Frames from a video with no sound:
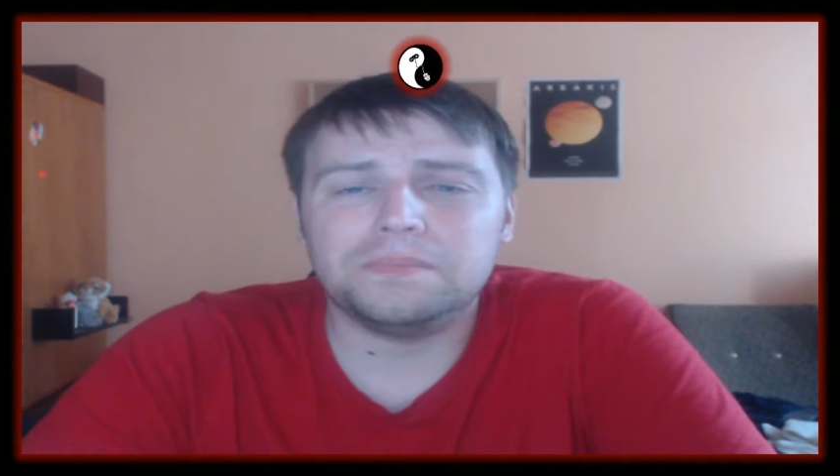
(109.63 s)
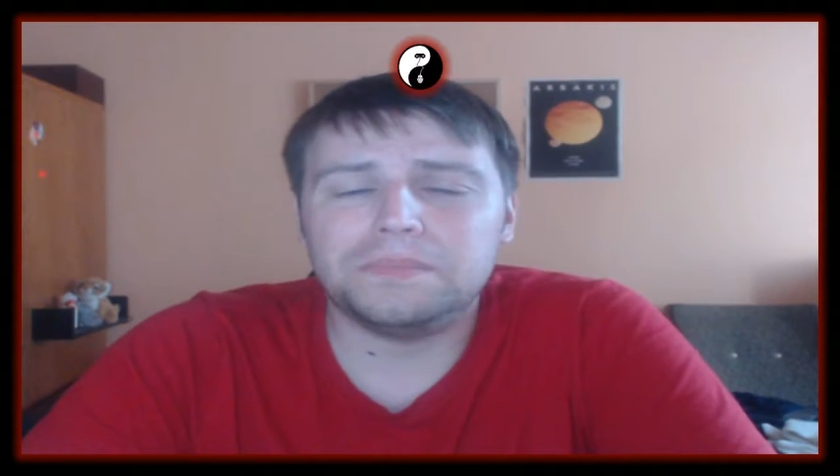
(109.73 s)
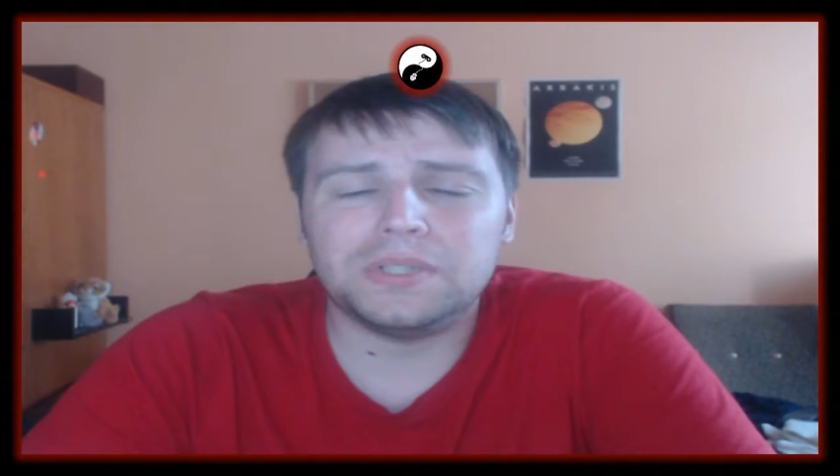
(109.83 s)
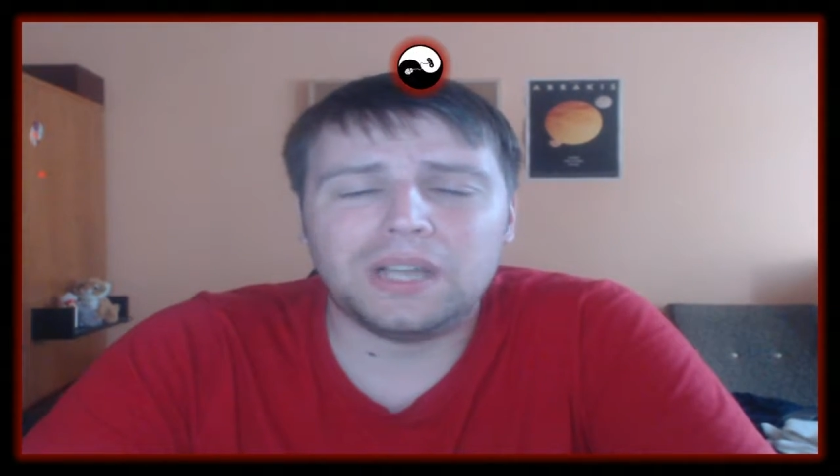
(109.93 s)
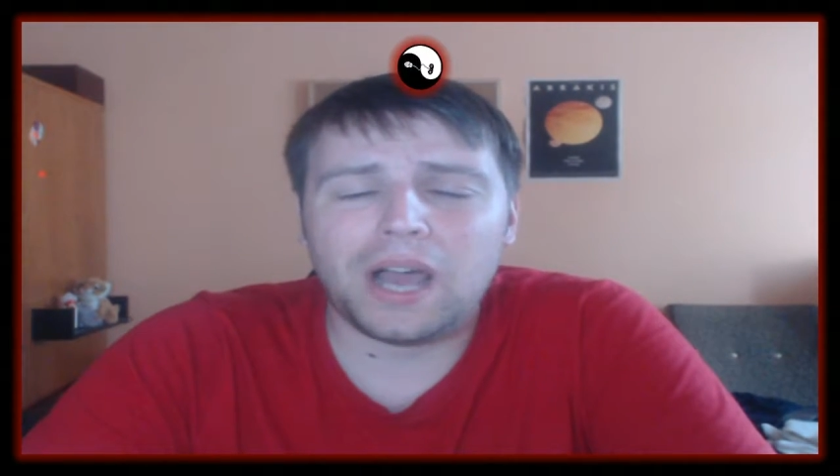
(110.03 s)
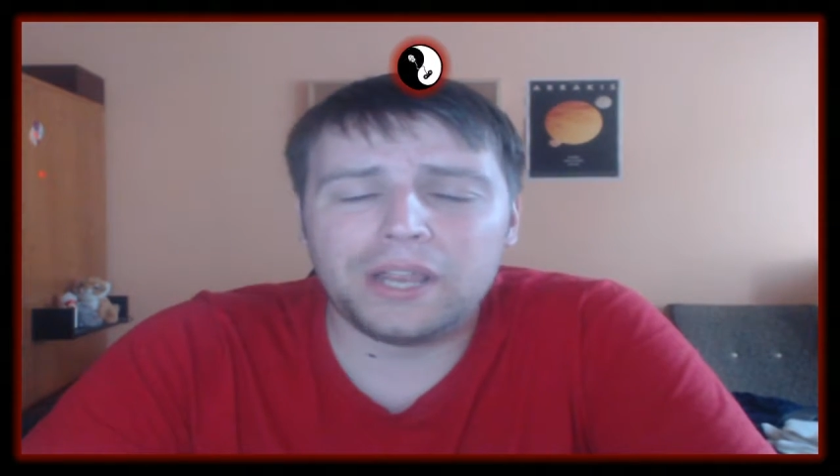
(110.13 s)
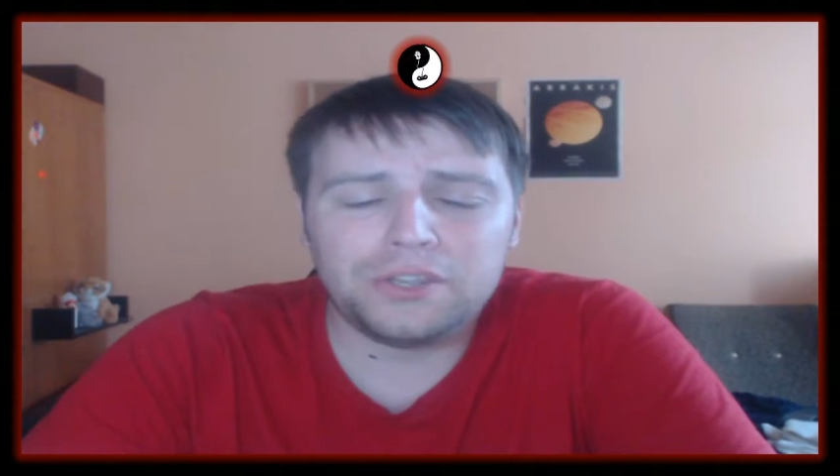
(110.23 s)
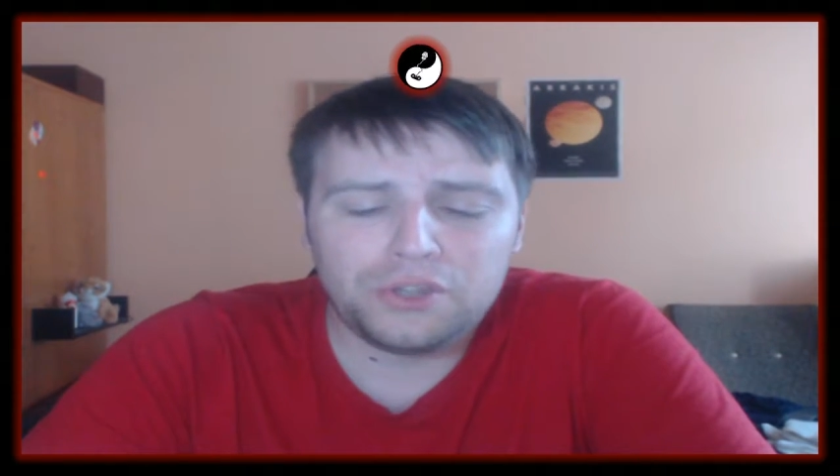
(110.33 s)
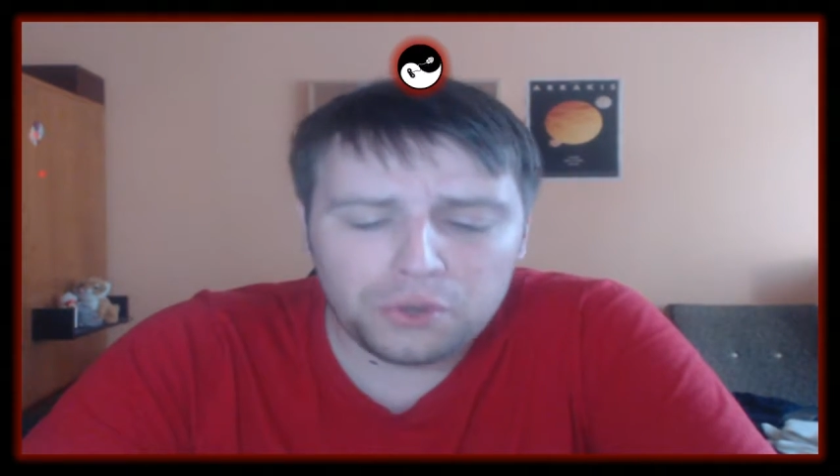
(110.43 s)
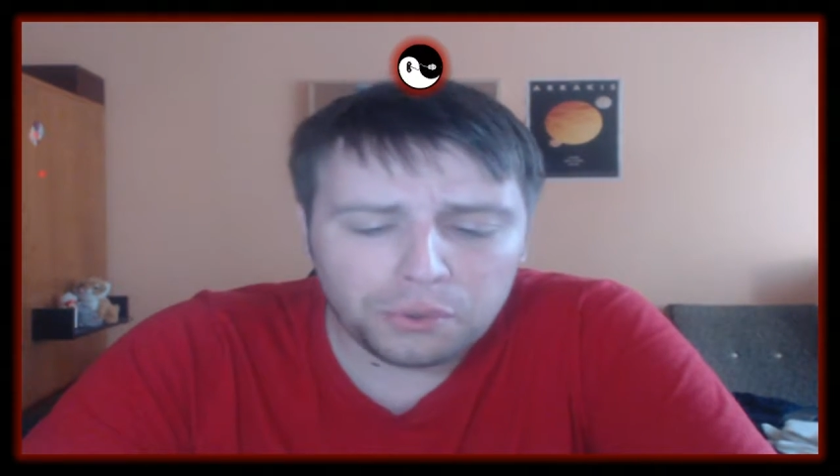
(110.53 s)
But I
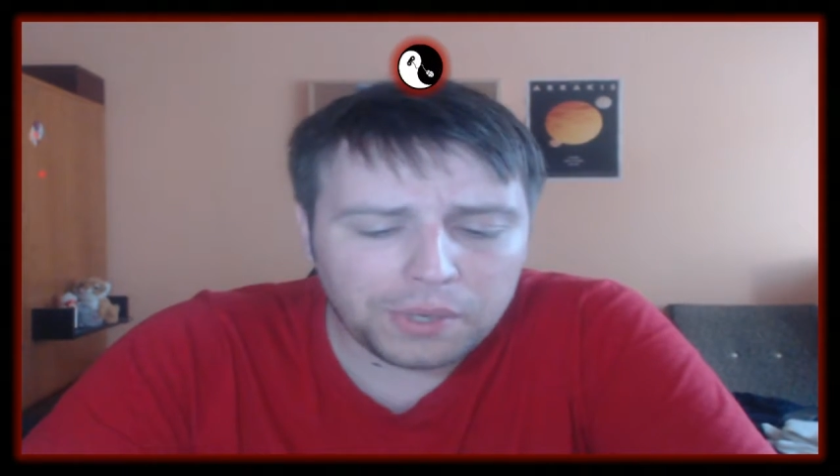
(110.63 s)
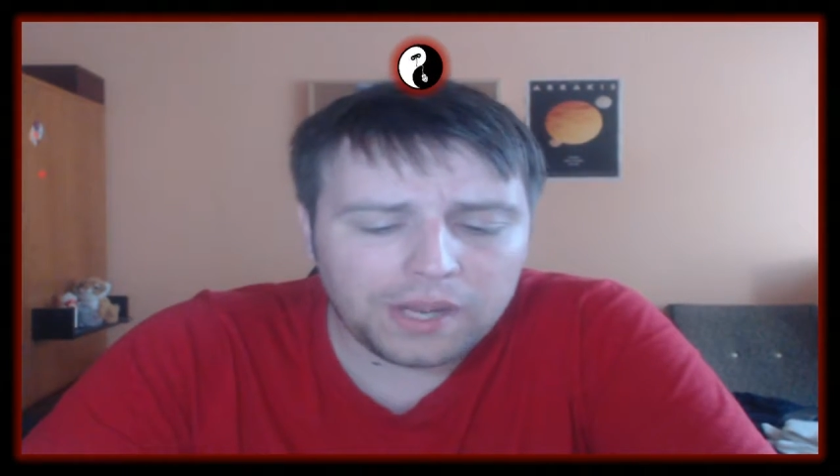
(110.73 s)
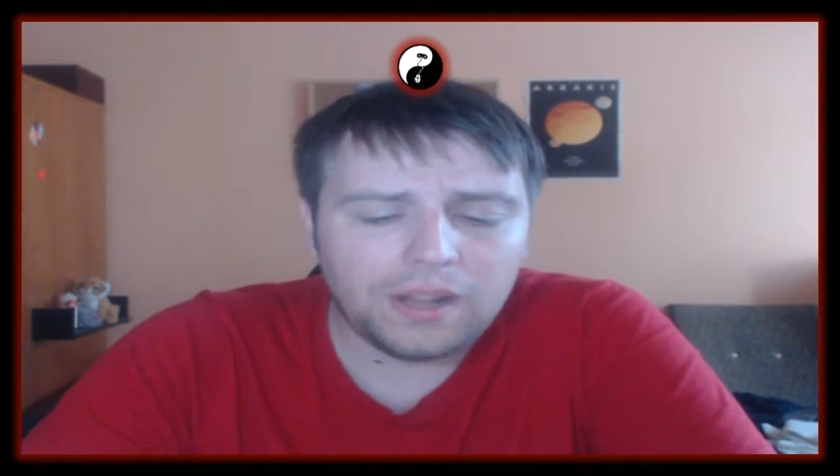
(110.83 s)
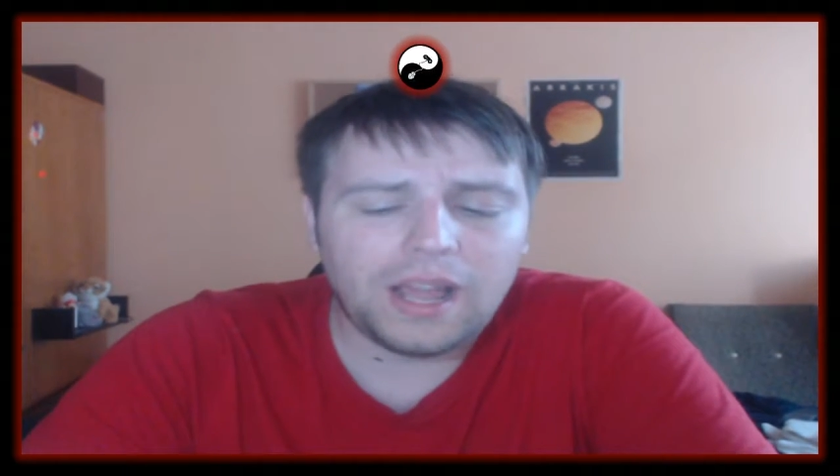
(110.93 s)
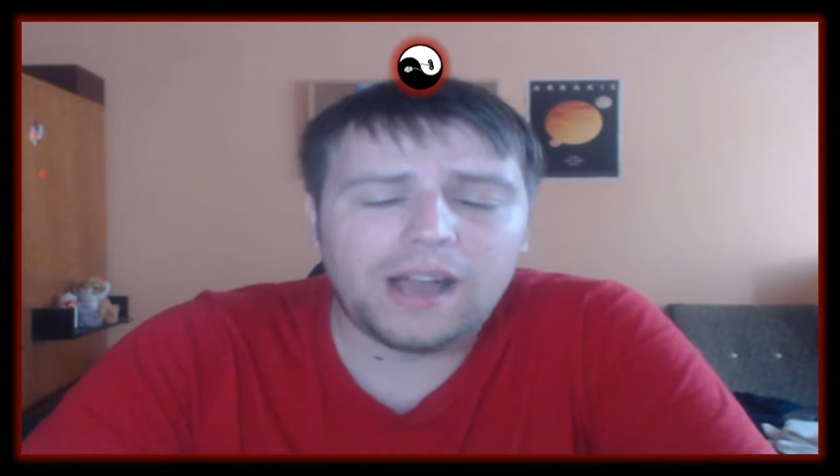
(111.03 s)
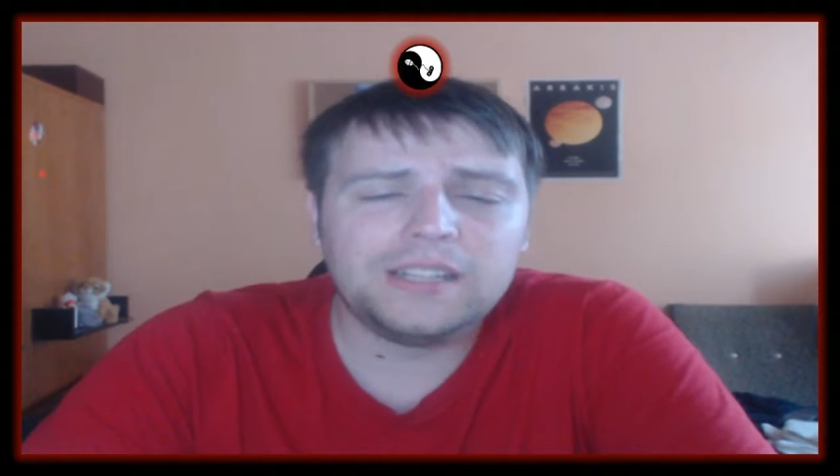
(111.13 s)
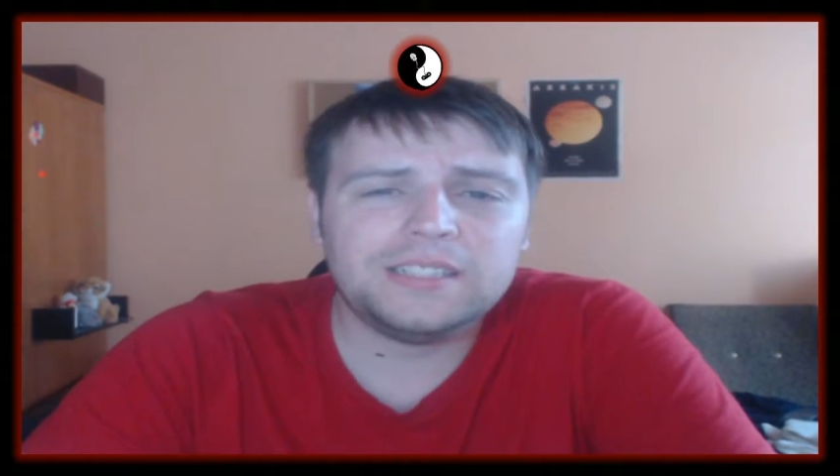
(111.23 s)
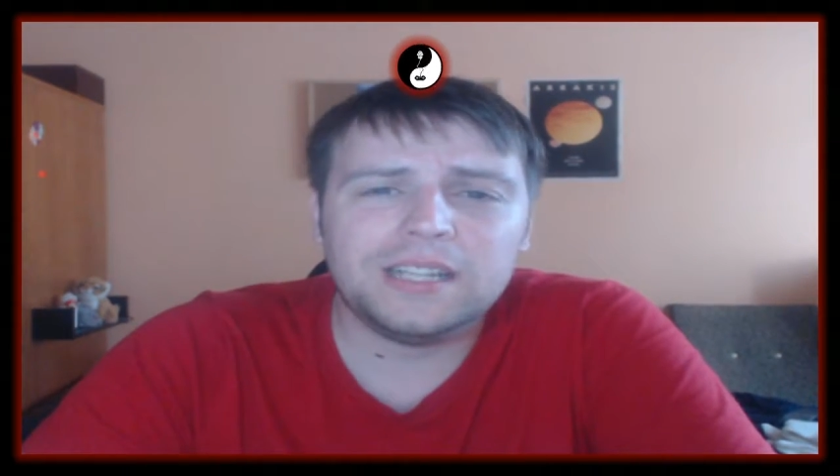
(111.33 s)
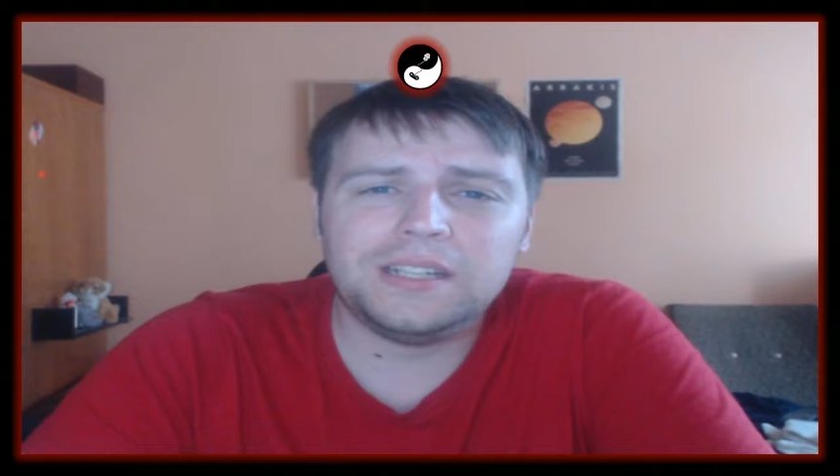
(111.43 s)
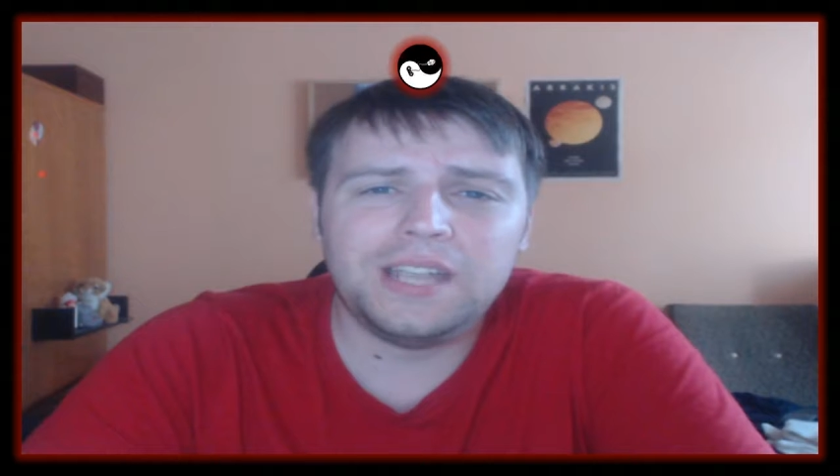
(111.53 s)
do realize
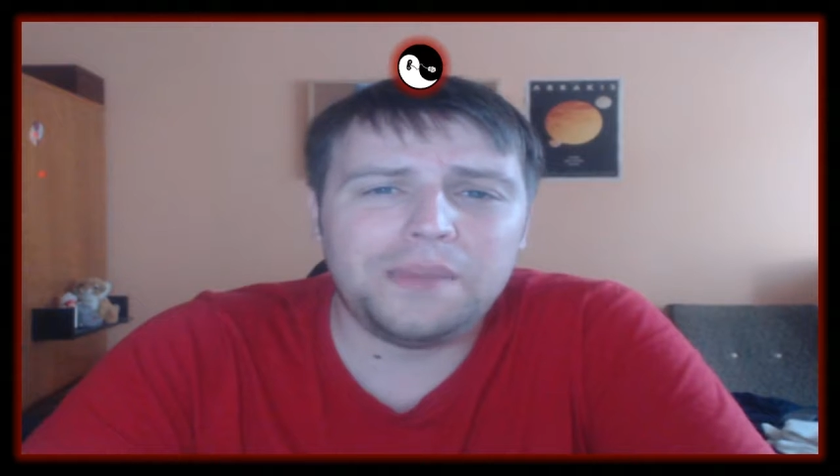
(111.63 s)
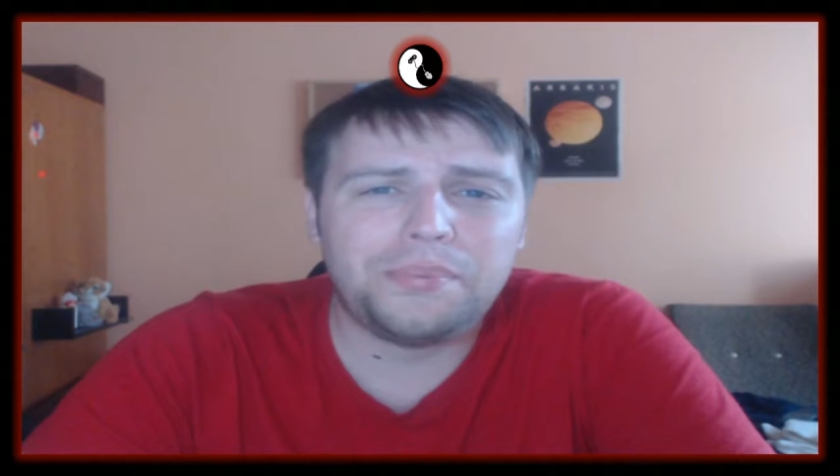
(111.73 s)
that they